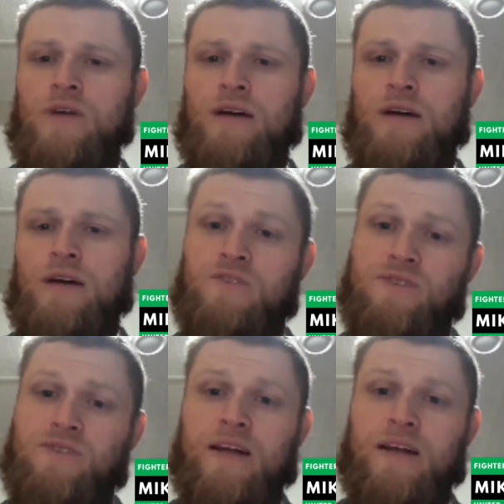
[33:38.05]
Was a
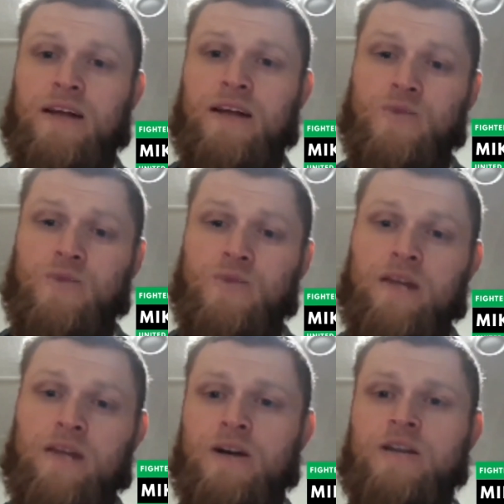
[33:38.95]
friend that he's a
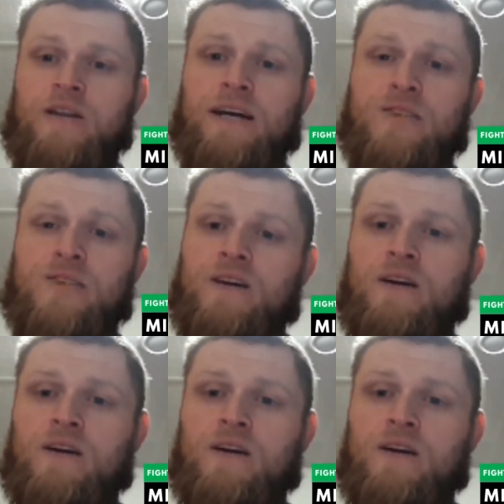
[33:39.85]
regular at On Deck, so